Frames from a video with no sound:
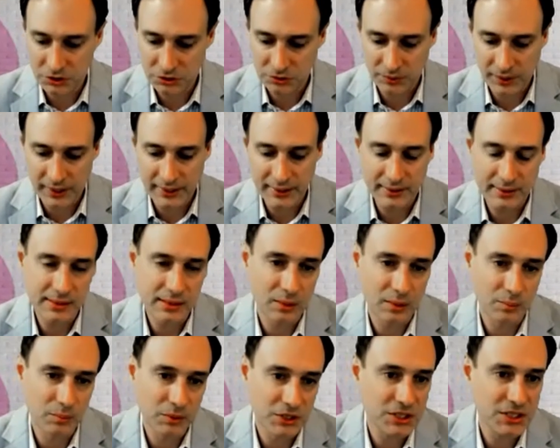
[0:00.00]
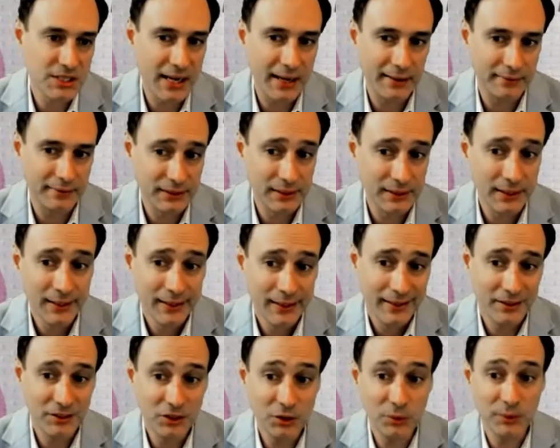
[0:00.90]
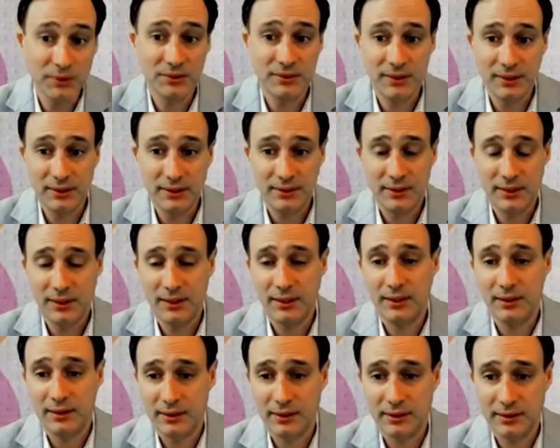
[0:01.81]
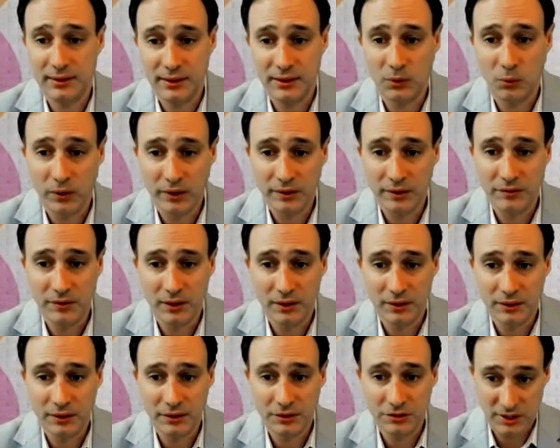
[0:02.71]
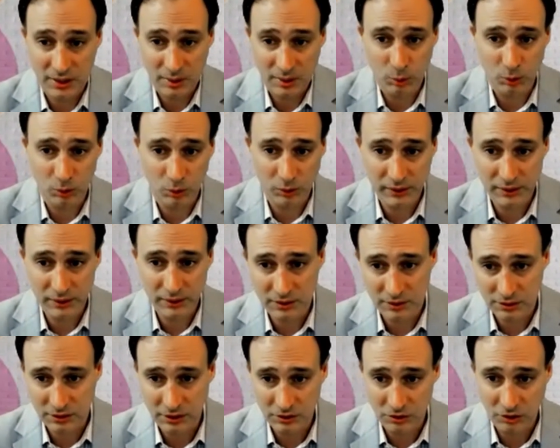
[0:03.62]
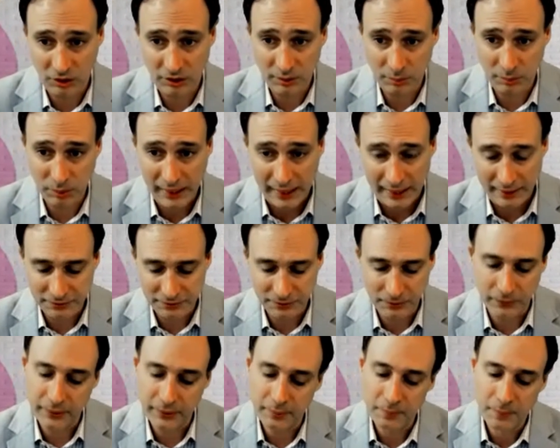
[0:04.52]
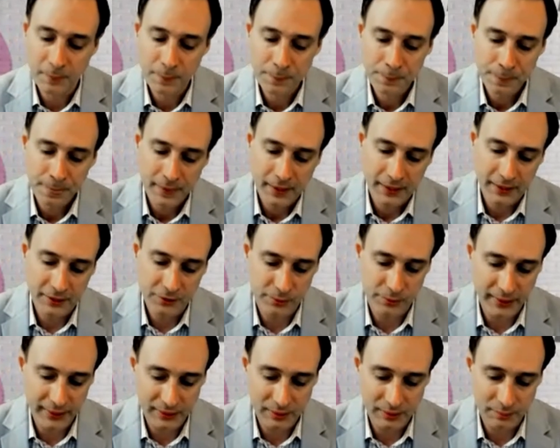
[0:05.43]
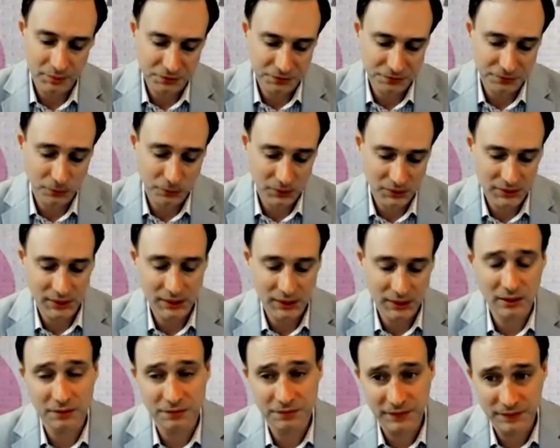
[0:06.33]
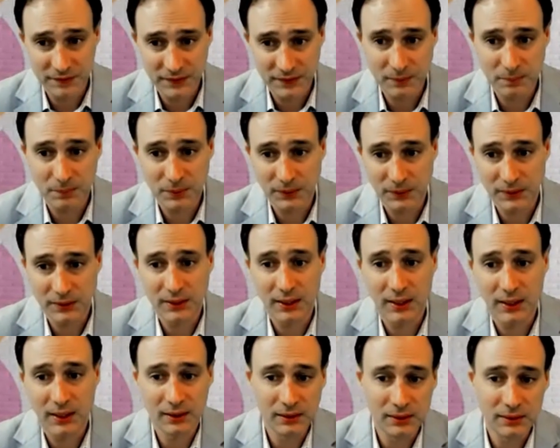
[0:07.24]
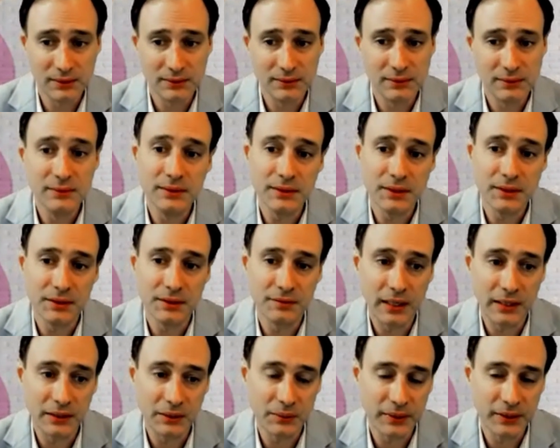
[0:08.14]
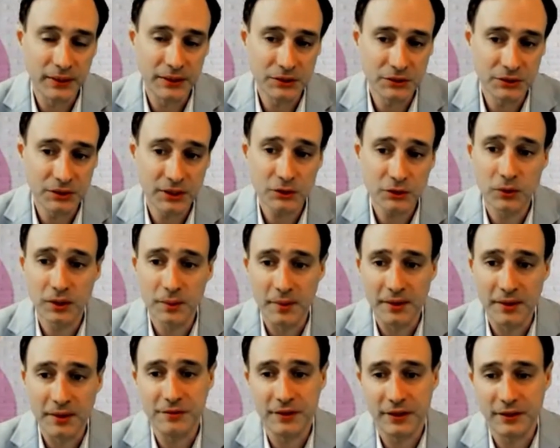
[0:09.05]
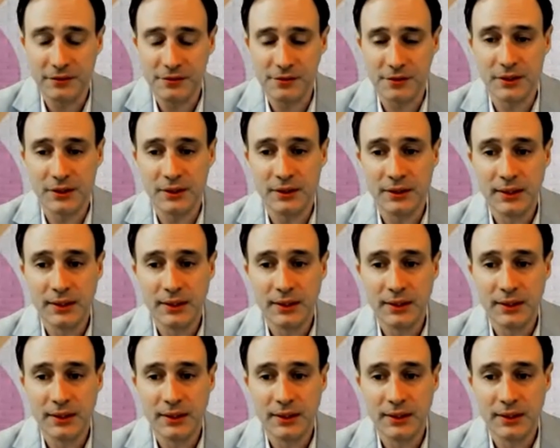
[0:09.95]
ranked number 7. And USDT, the one of the stable coins that's on the platform, is ranked number 14 at a $15 billion valuation. So that's one of my favorite